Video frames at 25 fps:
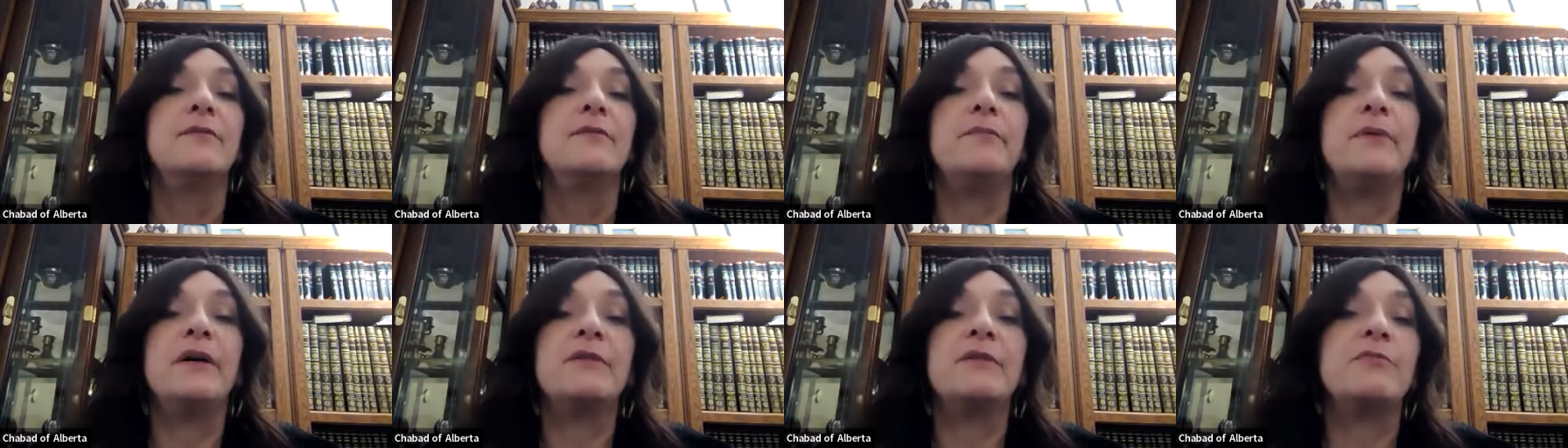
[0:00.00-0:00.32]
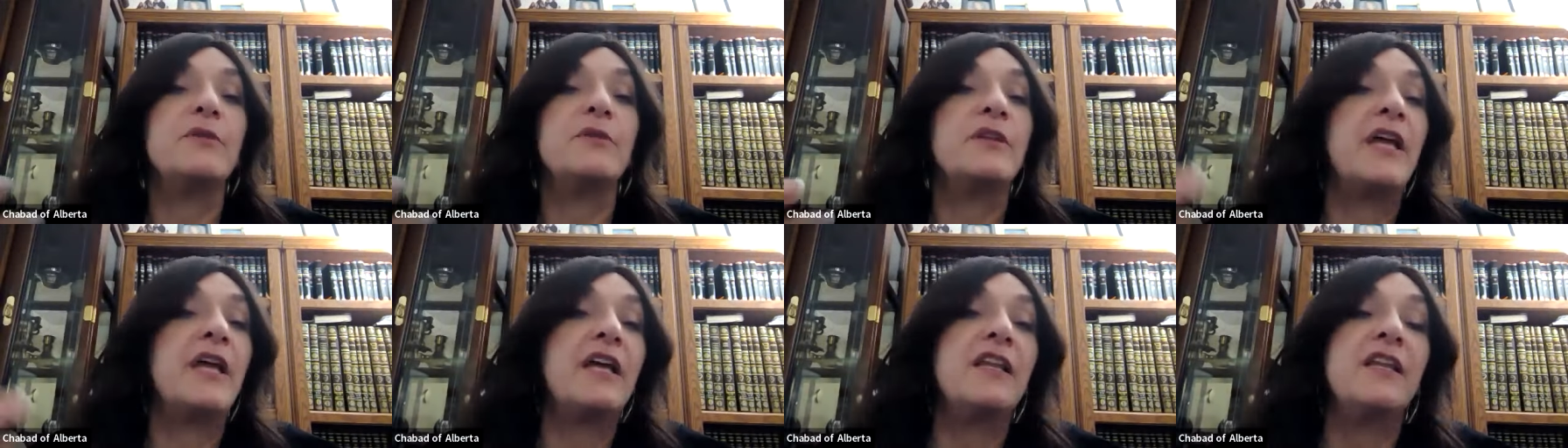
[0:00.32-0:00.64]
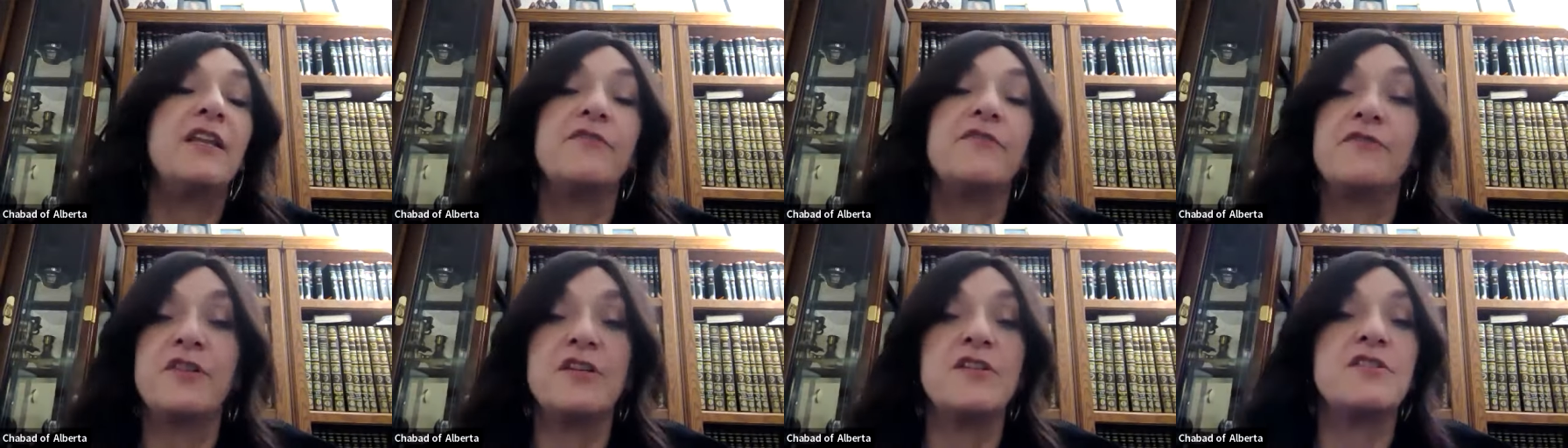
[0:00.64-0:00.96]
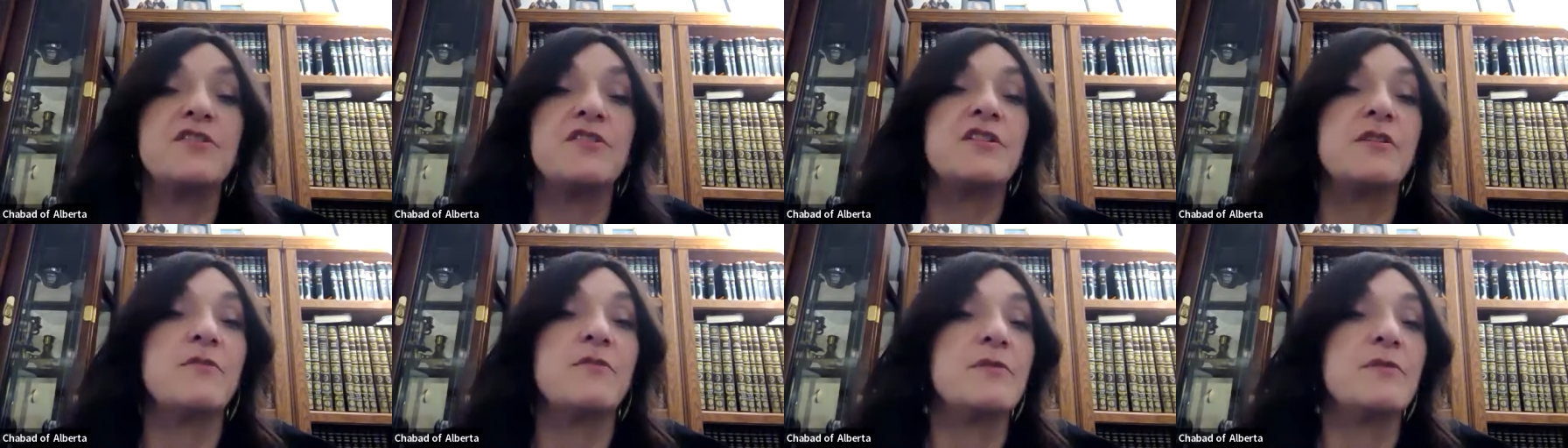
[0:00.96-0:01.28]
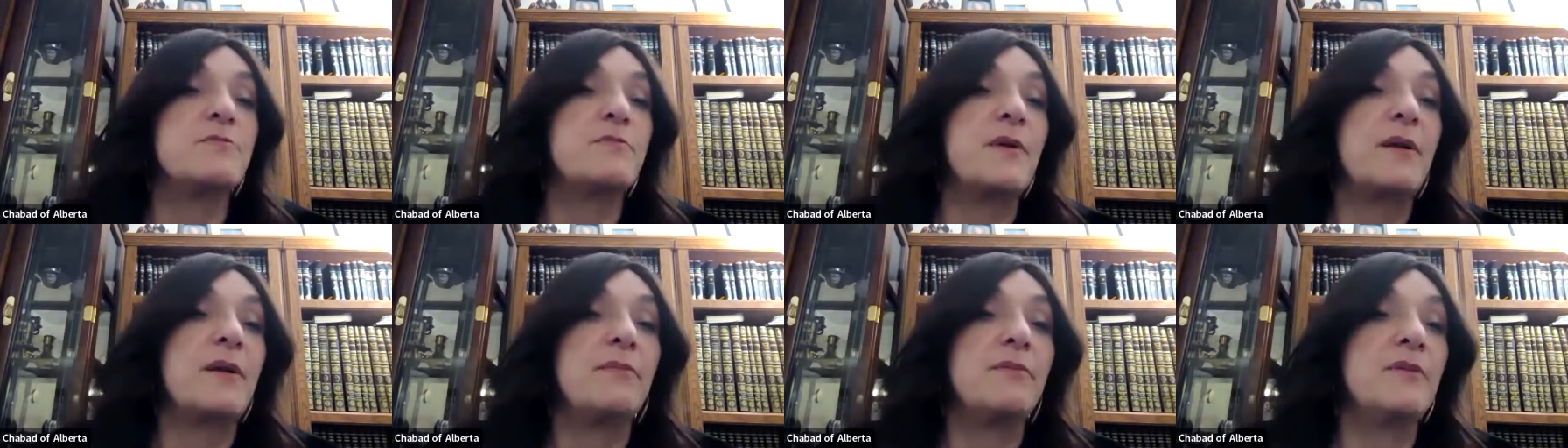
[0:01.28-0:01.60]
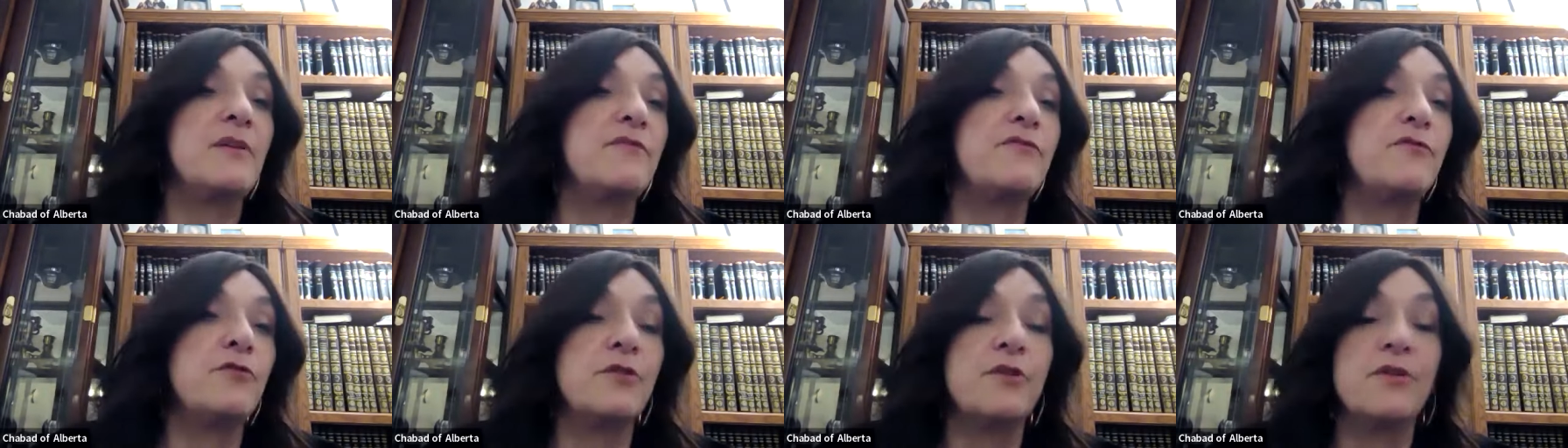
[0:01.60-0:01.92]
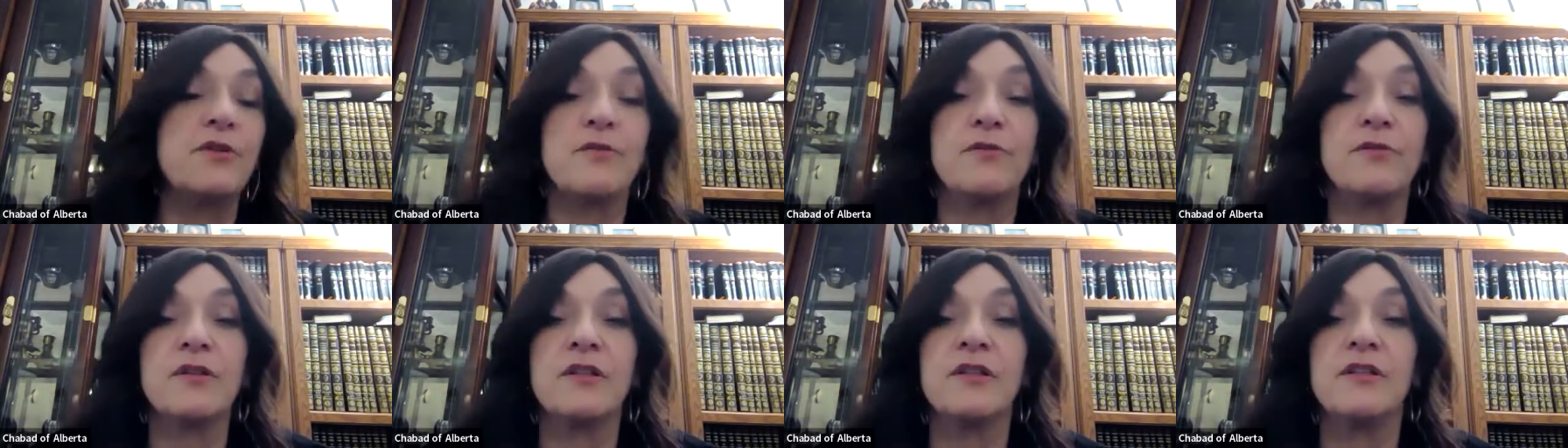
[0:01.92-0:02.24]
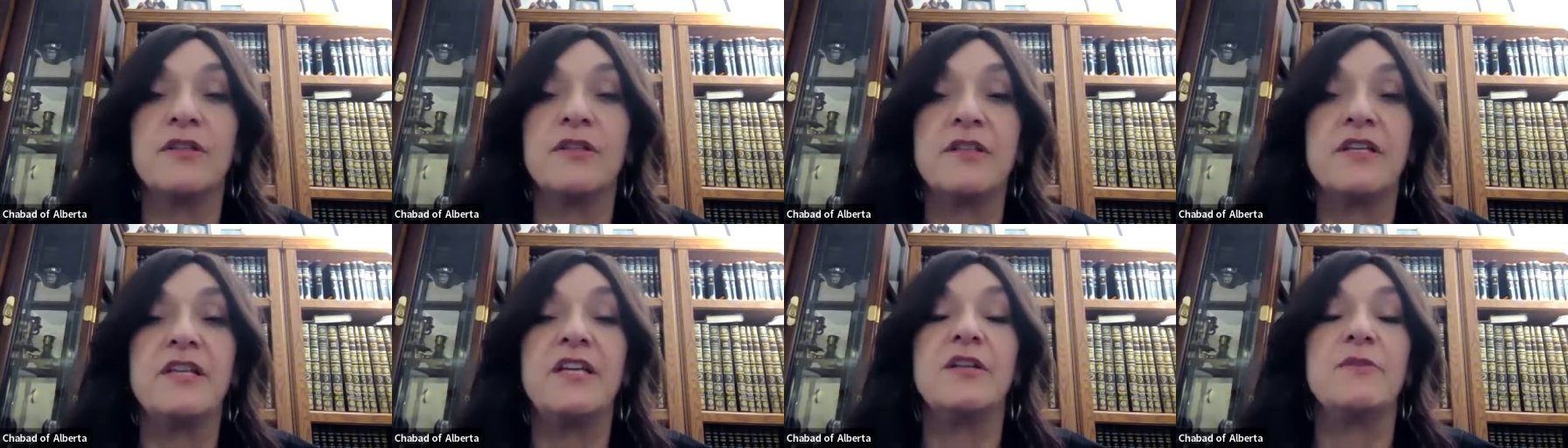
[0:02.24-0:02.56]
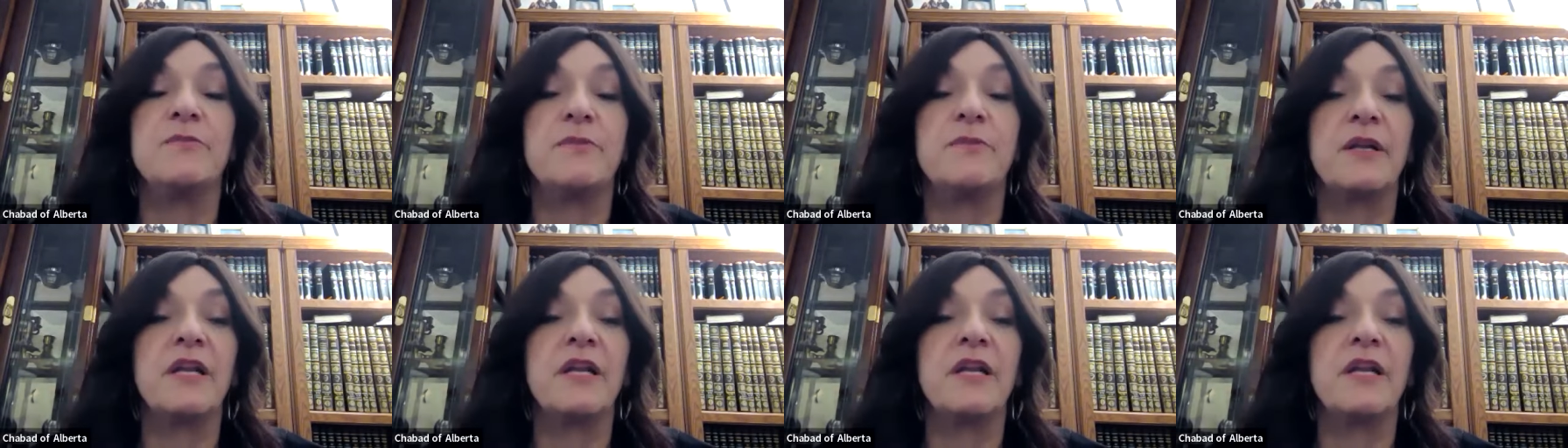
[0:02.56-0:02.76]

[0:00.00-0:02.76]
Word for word: But when I left Israel, he was probably a four-year-old little kid.